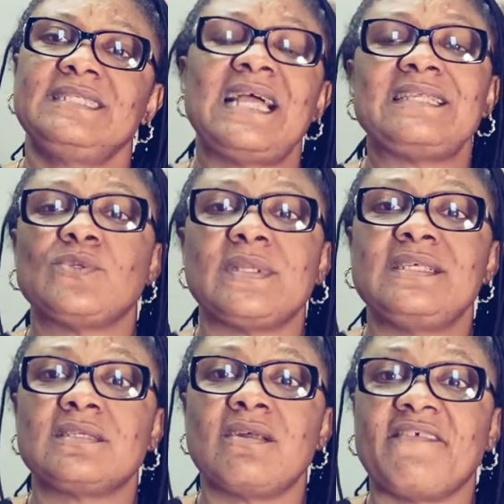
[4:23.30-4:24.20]
That is what
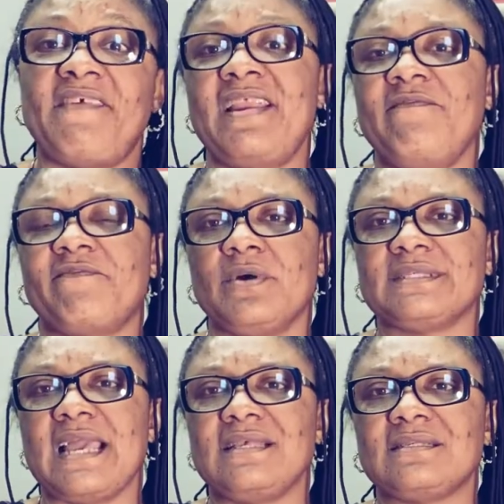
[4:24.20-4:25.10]
is refining
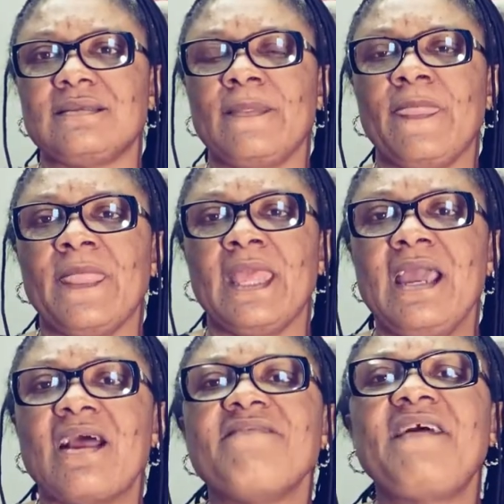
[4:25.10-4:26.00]
process.
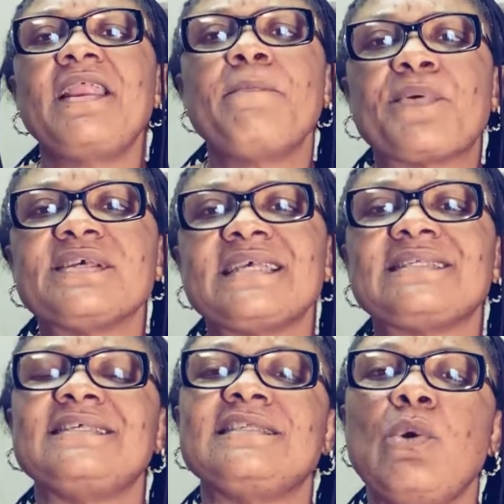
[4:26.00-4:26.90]
Refining
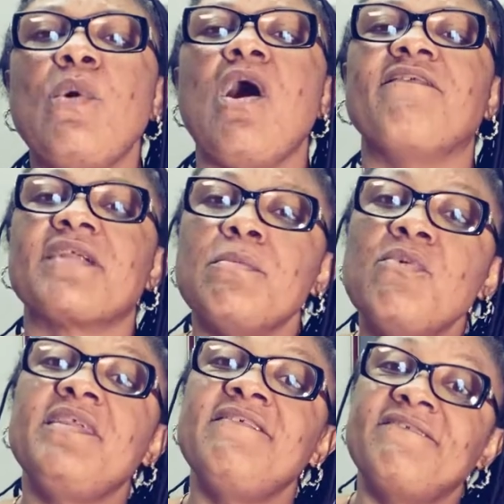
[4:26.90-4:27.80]
process is a way of
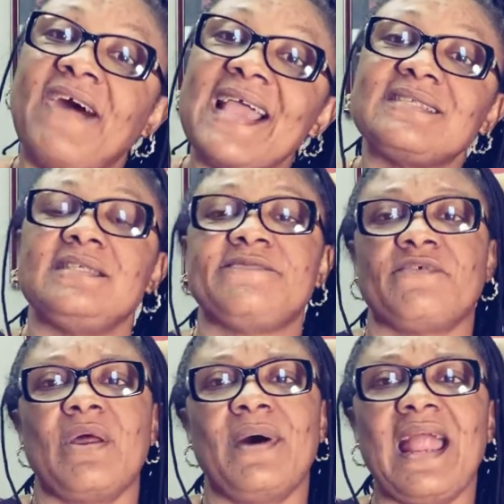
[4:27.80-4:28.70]
removing vices
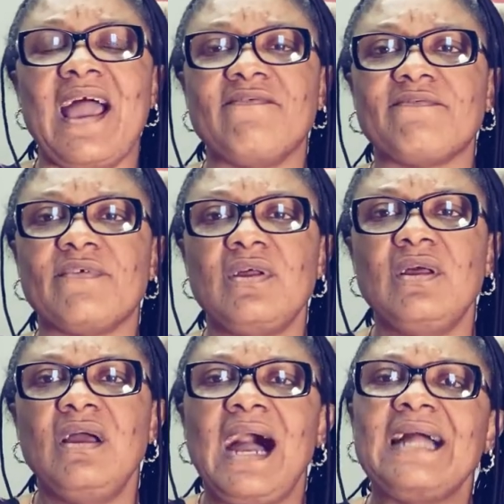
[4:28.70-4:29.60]
from our life.
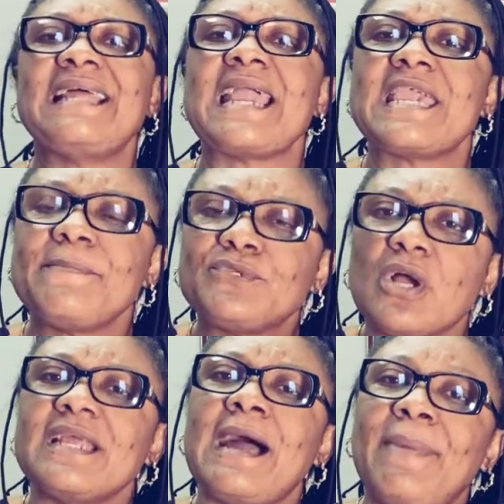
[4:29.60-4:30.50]
And I keep
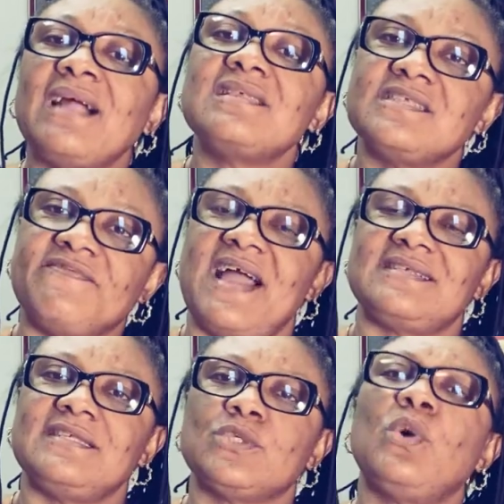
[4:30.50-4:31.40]
talking about these
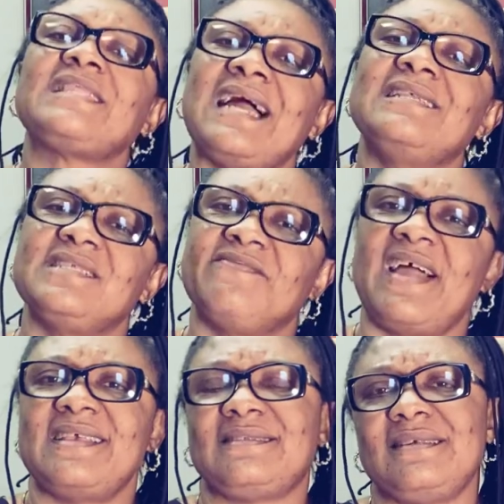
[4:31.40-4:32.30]
vices. What are these
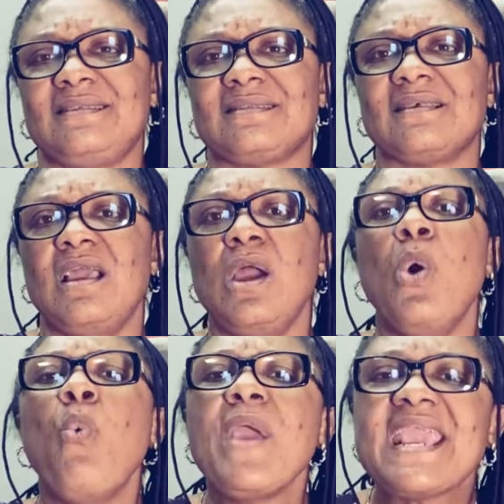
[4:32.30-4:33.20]
vices?
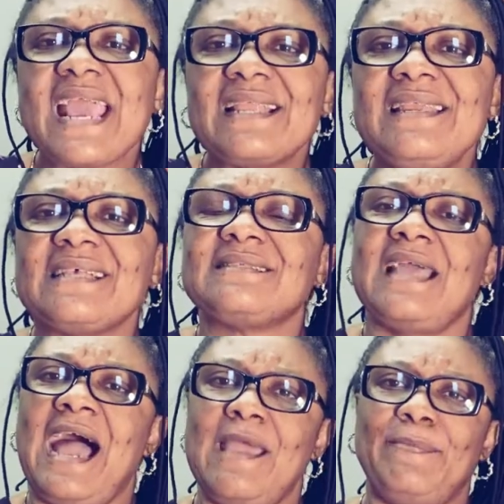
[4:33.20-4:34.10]
Wickedness
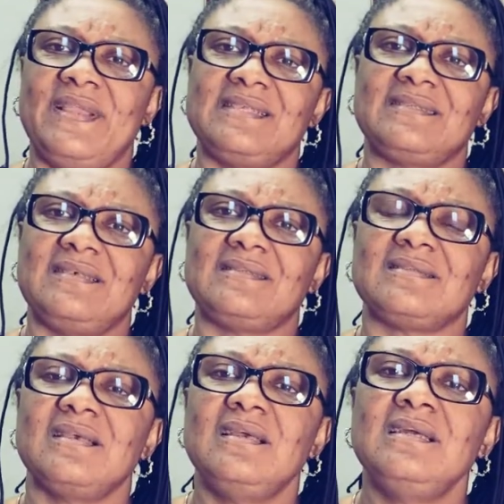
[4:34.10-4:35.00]
in high
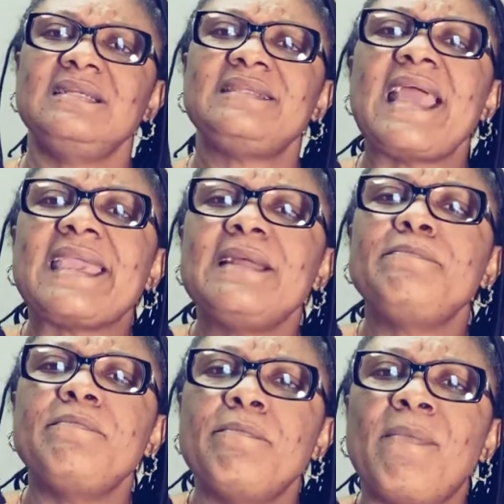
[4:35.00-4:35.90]
places,
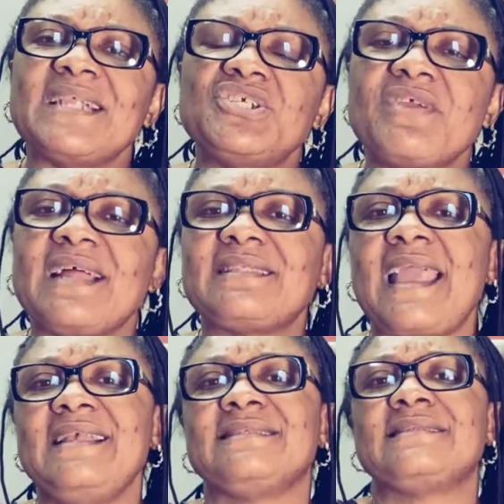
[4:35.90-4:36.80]
taking material
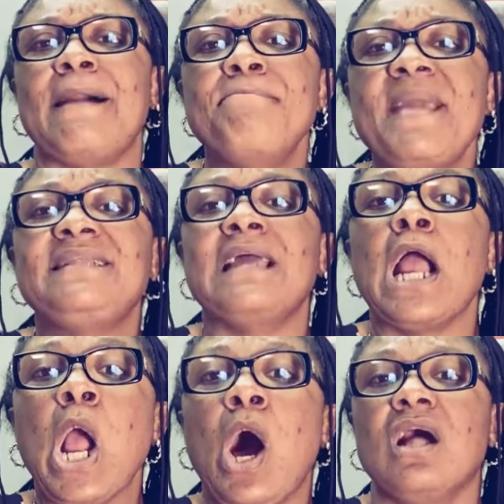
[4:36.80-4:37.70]
things and make
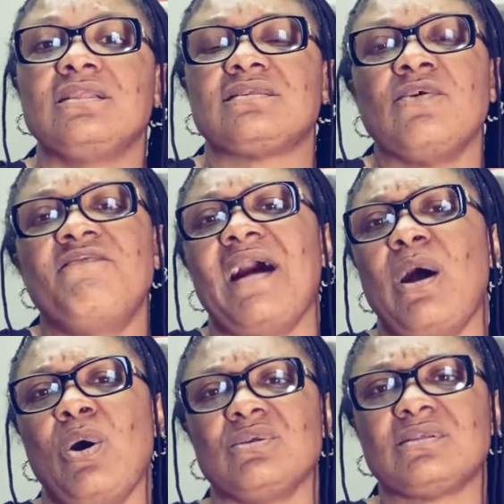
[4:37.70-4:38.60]
them gods
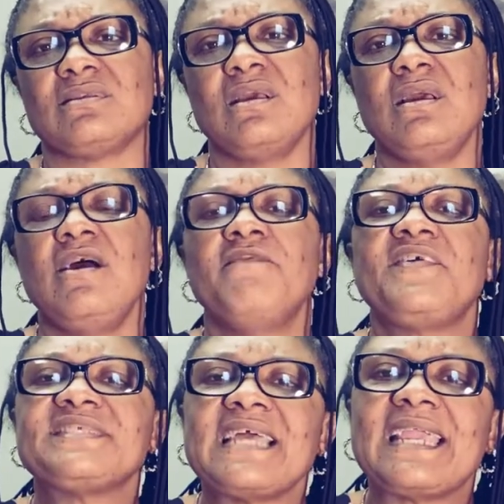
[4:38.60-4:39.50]
over us,
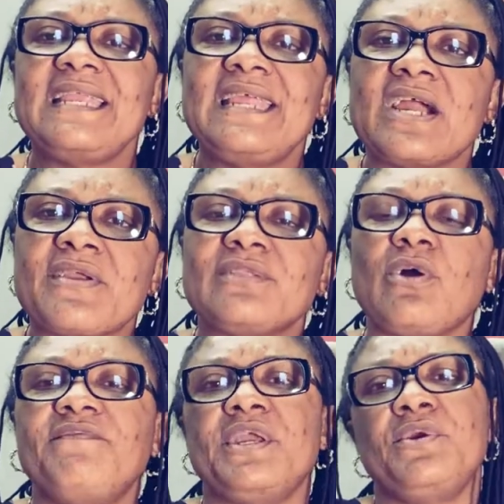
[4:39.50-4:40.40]
forsaking the
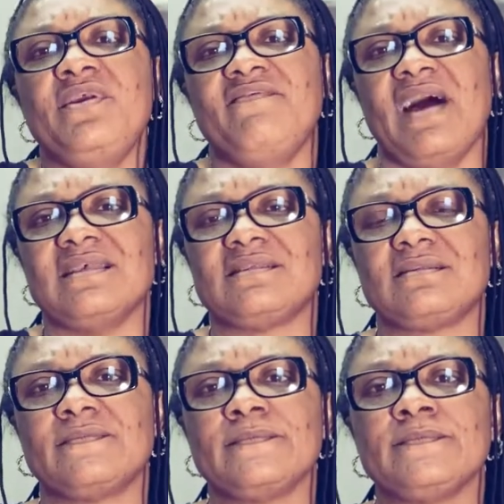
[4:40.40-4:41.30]
creator of the
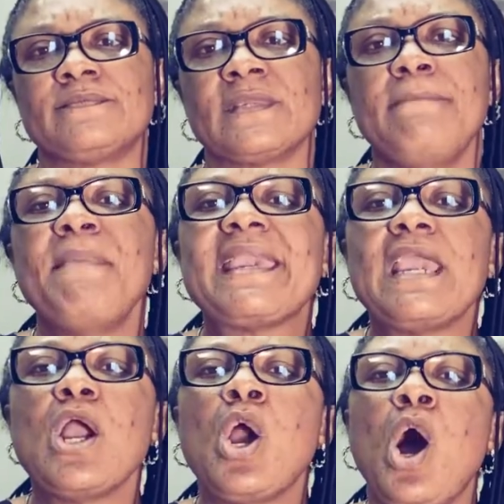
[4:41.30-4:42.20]
universe,
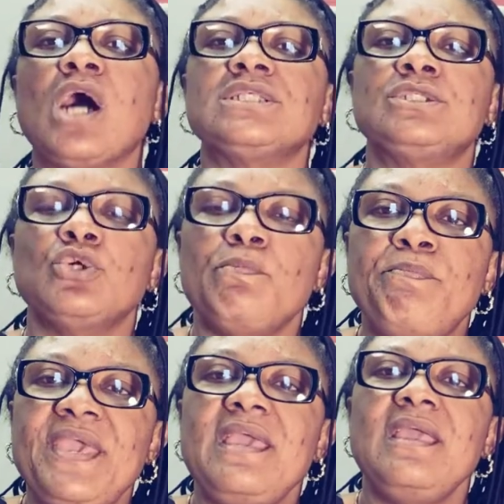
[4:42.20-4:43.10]
making God to
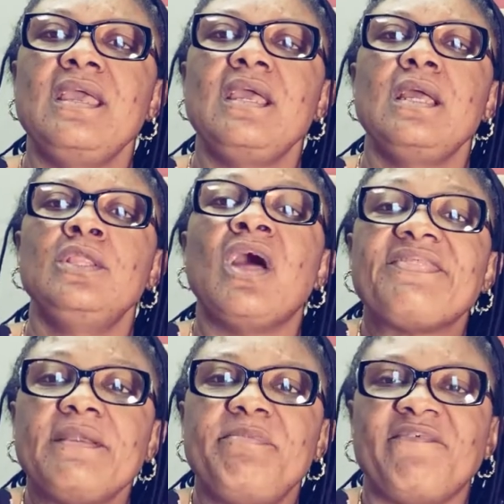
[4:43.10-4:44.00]
be
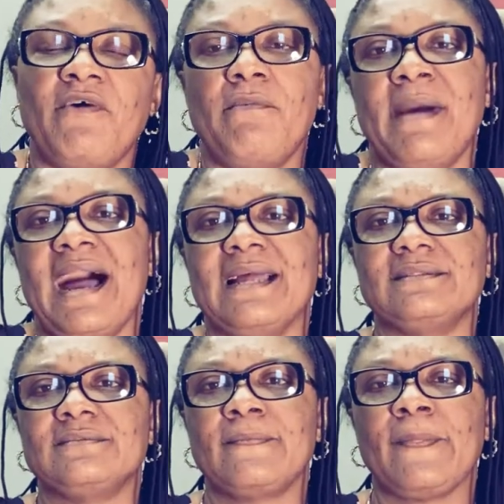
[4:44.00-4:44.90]
nothing before man,